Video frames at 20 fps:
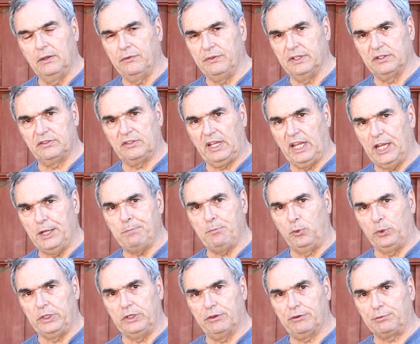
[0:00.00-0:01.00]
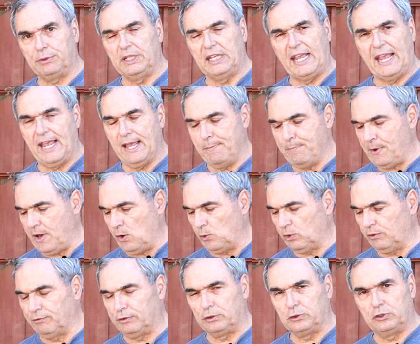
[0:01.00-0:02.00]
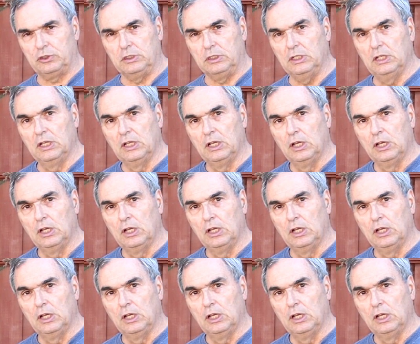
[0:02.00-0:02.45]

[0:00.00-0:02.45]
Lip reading: this 8.3 amp hour version,